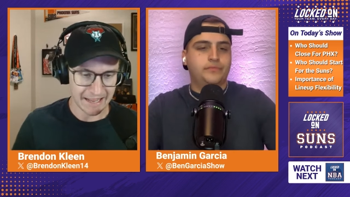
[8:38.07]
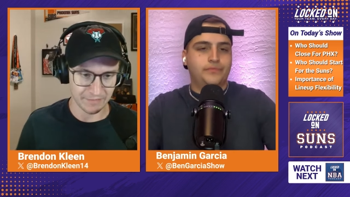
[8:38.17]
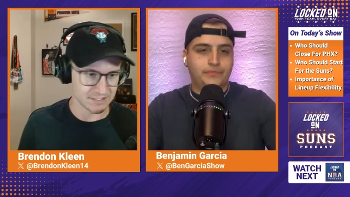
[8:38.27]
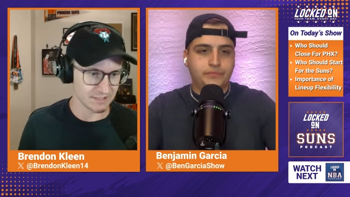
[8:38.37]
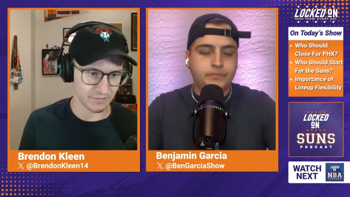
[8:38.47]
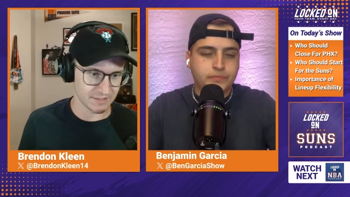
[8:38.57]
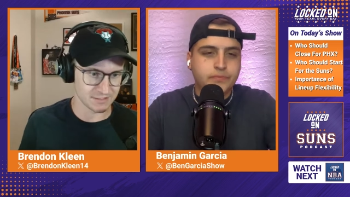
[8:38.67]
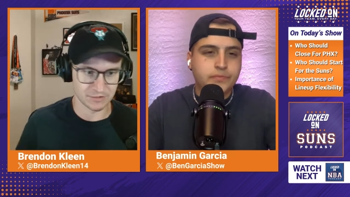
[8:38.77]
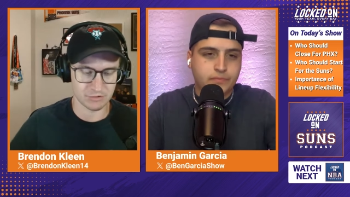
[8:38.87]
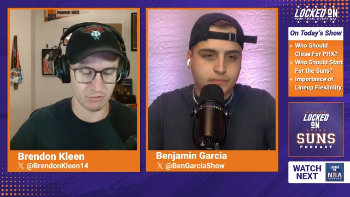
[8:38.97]
Speaker 1: and the
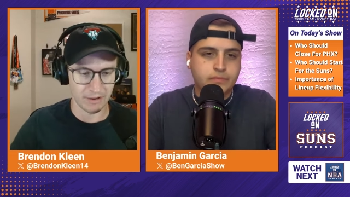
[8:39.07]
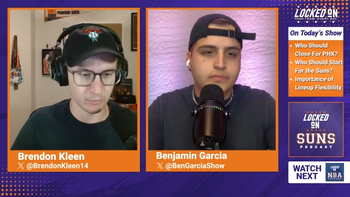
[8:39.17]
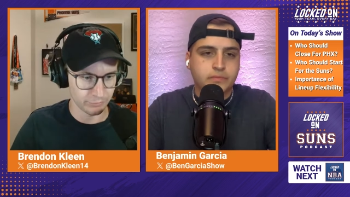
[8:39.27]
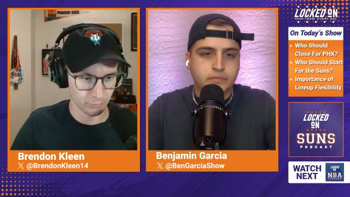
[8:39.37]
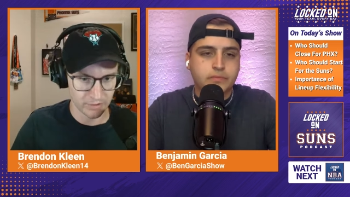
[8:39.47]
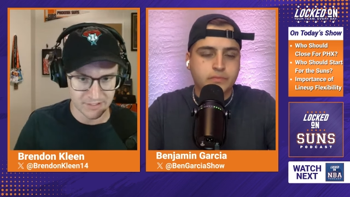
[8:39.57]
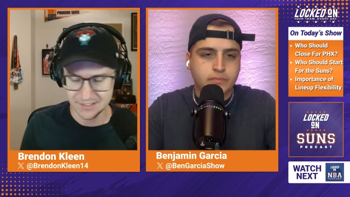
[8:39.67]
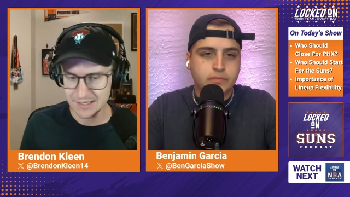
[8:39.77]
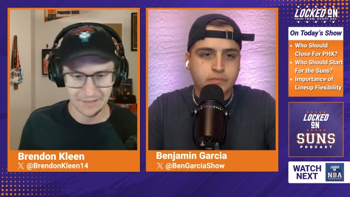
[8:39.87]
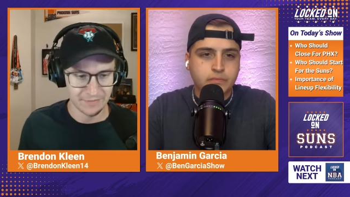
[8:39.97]
defense looks great with
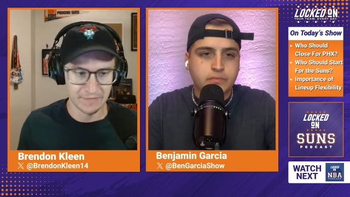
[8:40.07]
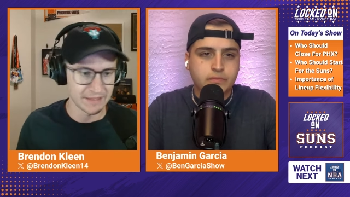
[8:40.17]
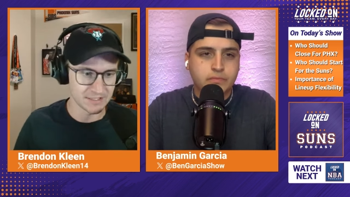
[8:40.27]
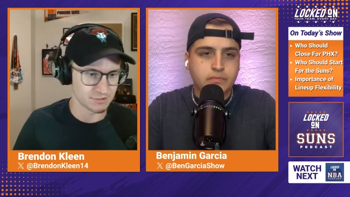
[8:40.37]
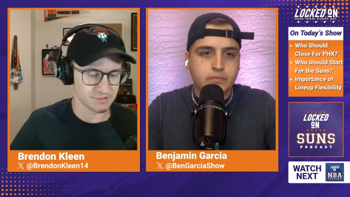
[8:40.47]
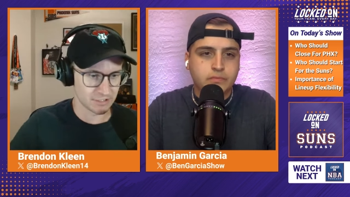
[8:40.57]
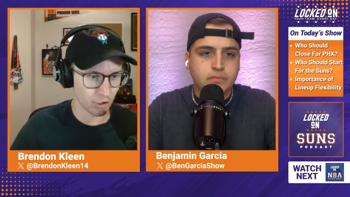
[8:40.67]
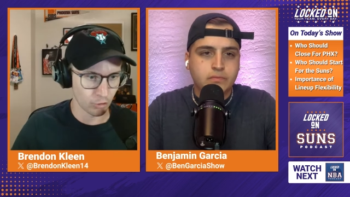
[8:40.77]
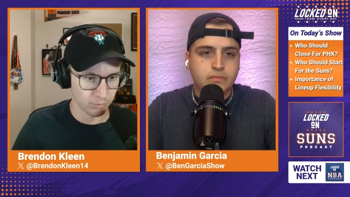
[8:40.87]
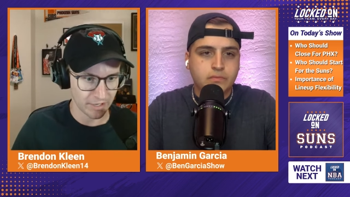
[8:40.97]
Royce, then the answer is a
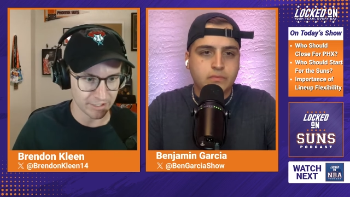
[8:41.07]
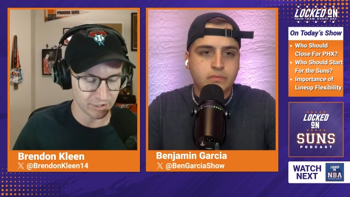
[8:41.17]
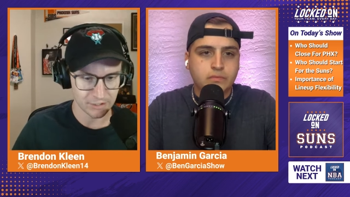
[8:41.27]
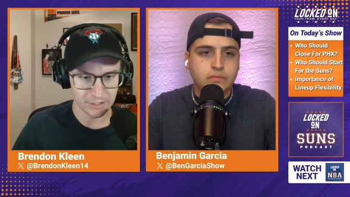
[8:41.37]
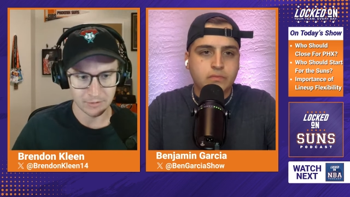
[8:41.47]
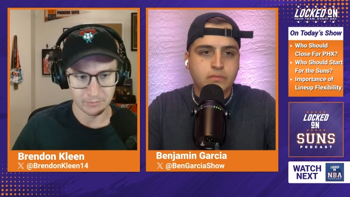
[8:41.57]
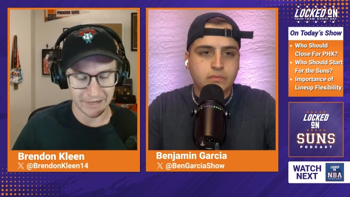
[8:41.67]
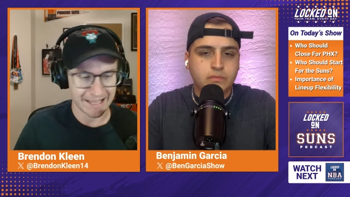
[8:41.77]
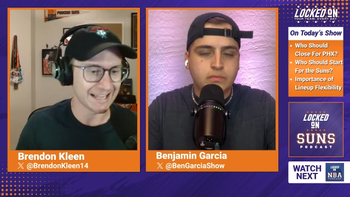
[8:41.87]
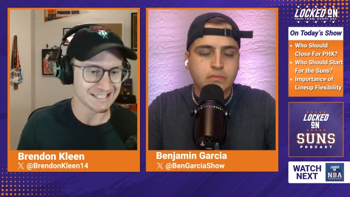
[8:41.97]
no-brainer.
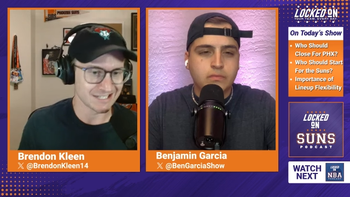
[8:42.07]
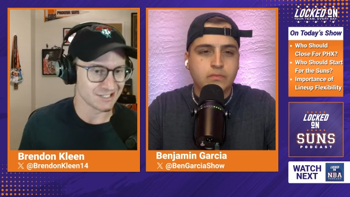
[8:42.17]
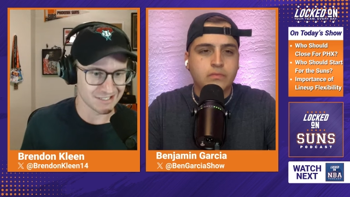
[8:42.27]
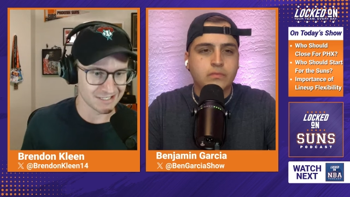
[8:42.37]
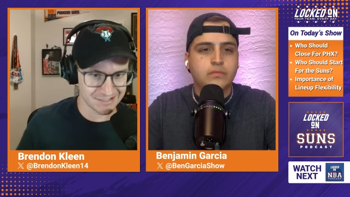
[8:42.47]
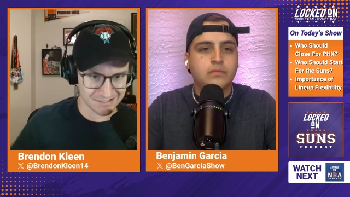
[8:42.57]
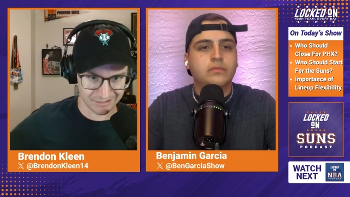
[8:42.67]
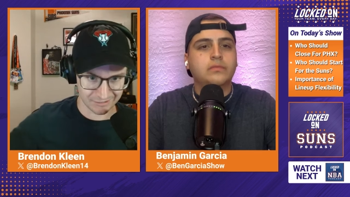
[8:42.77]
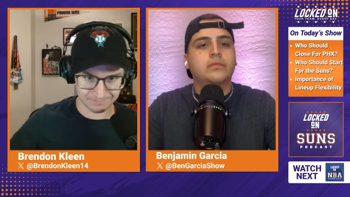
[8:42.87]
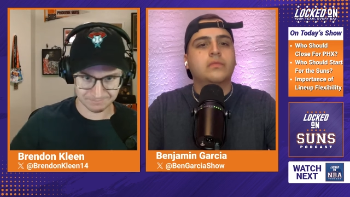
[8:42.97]
But I guess I just need to see
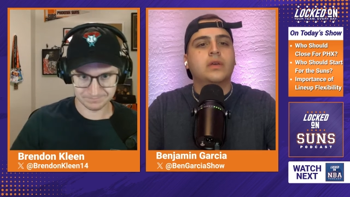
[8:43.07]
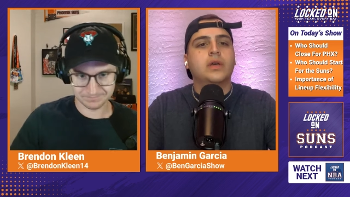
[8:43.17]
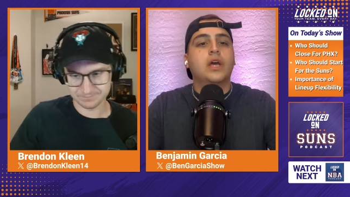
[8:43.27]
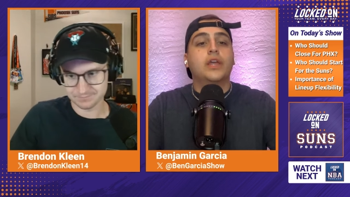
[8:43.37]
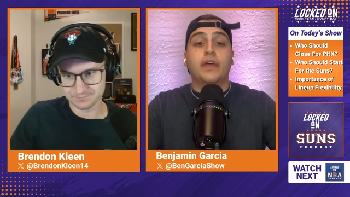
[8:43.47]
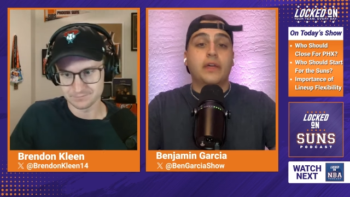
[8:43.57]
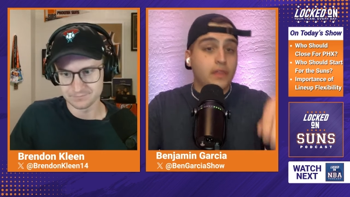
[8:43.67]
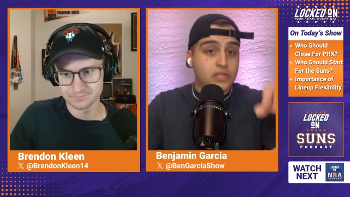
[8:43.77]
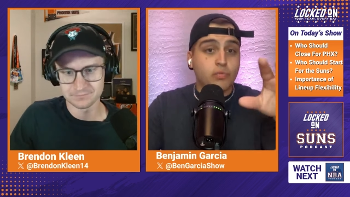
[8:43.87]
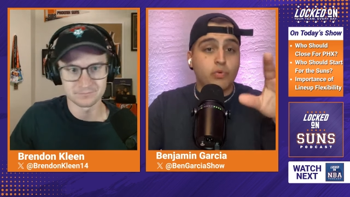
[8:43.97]
it.
Speaker 2: That,
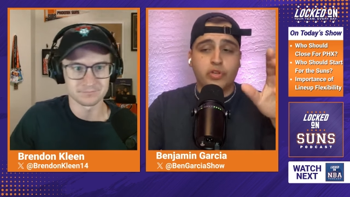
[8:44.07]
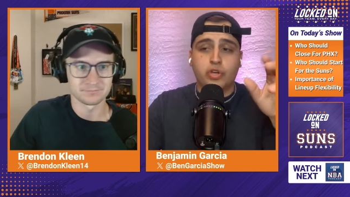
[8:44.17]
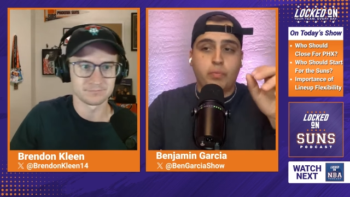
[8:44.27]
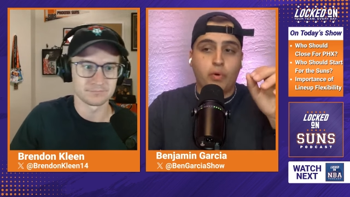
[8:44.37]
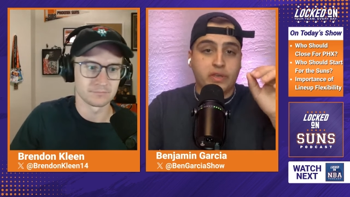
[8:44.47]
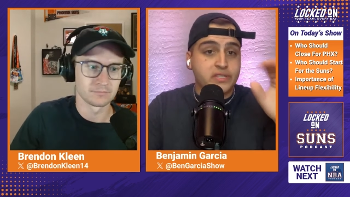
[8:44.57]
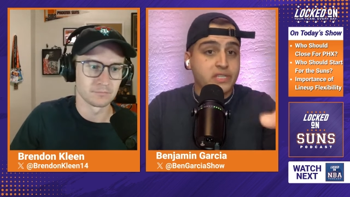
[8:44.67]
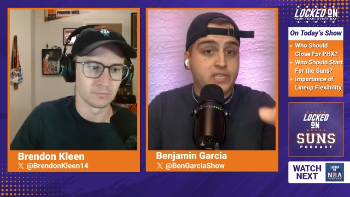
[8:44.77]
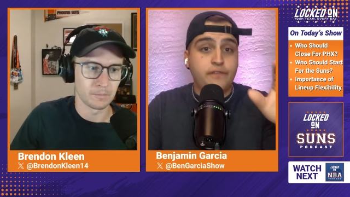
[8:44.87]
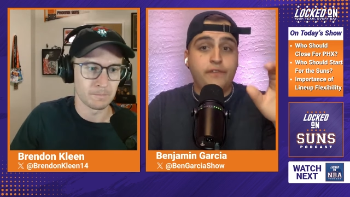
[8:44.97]
that's a really good point because
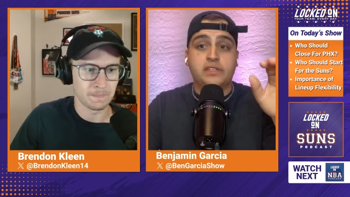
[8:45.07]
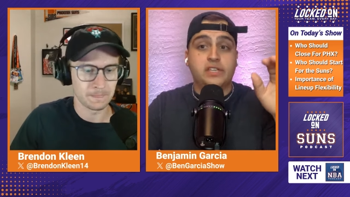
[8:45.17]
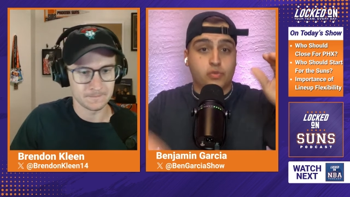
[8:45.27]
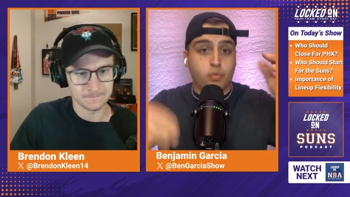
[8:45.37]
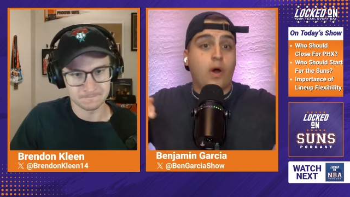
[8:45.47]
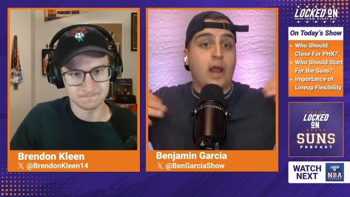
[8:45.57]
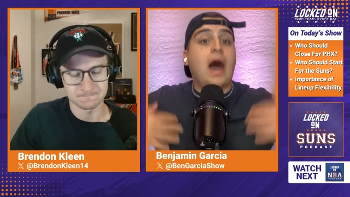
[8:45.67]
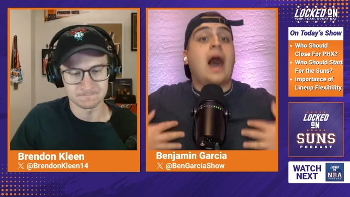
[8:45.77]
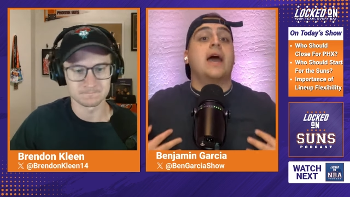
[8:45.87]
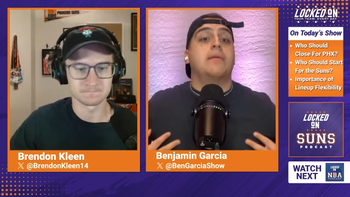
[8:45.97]
the defense is
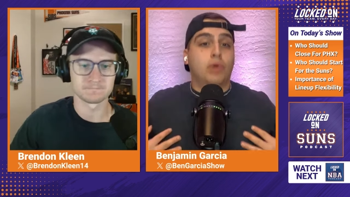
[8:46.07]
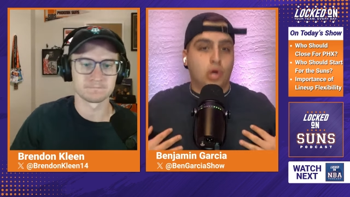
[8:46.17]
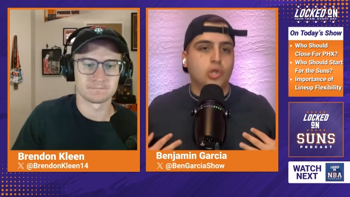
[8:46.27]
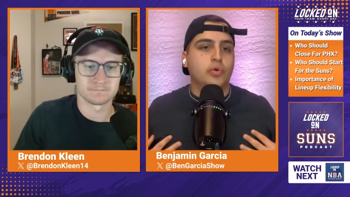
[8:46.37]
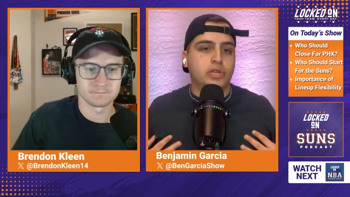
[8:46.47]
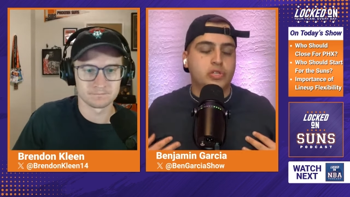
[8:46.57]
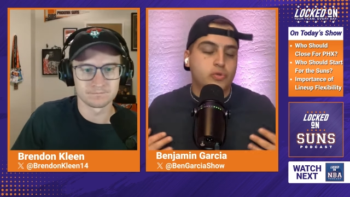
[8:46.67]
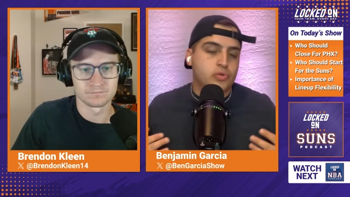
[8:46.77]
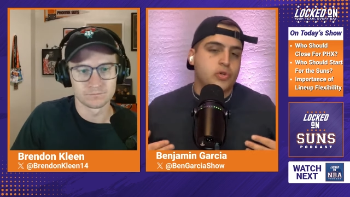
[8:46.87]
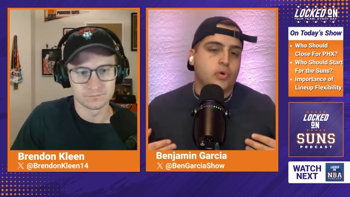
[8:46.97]
what I'm alluding
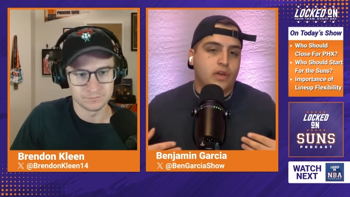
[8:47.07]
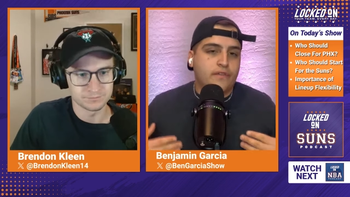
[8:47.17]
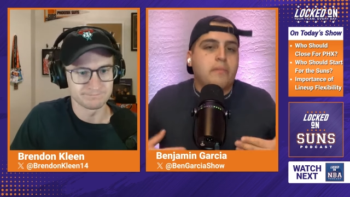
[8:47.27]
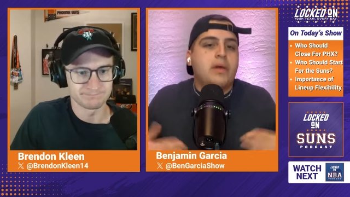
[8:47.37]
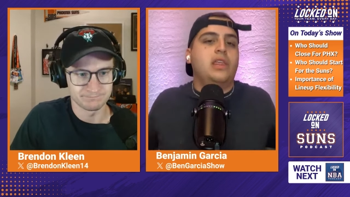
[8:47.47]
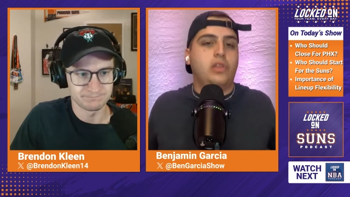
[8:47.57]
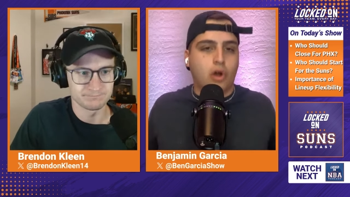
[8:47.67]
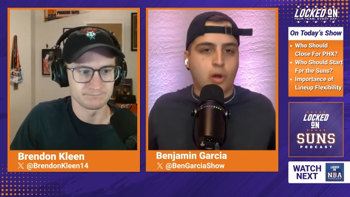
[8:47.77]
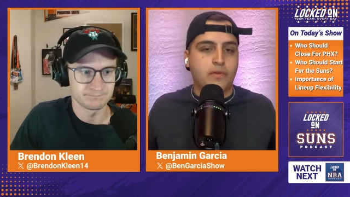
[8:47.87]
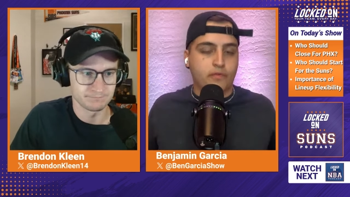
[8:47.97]
to. So if I'm making the
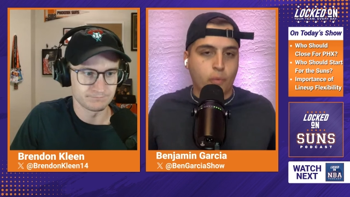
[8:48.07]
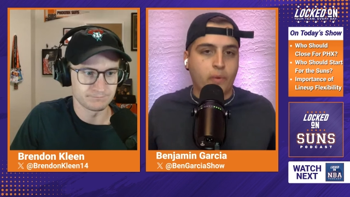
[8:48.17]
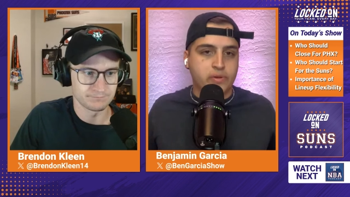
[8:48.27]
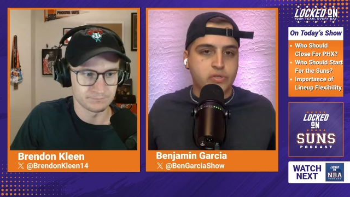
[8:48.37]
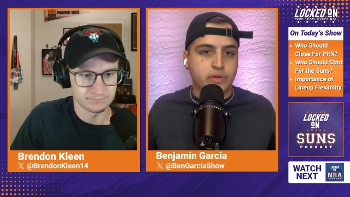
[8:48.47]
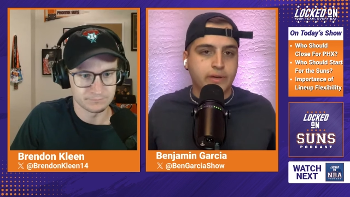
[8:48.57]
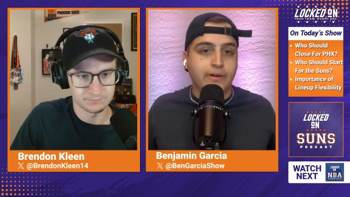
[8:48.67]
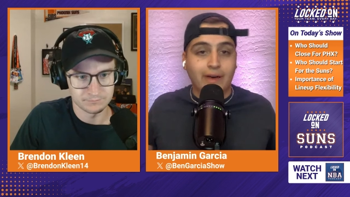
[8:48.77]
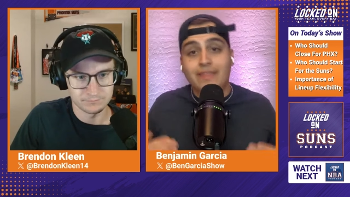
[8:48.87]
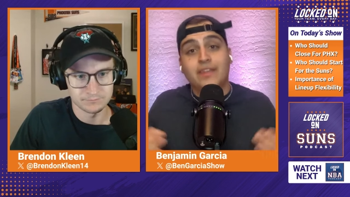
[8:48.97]
argument for Royce
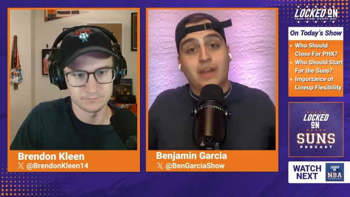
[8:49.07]
O'Neale and the